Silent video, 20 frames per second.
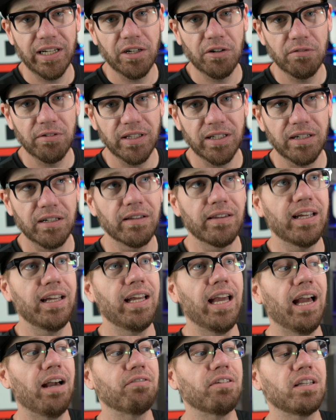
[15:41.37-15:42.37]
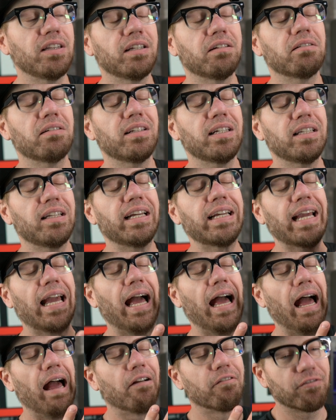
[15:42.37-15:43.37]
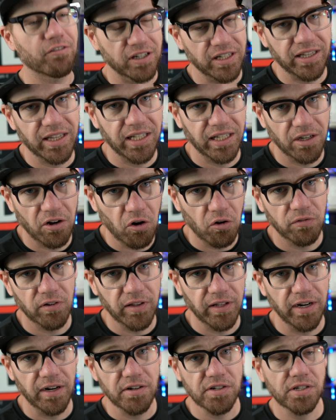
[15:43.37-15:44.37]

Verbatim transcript: over there, they have literally like everything over there.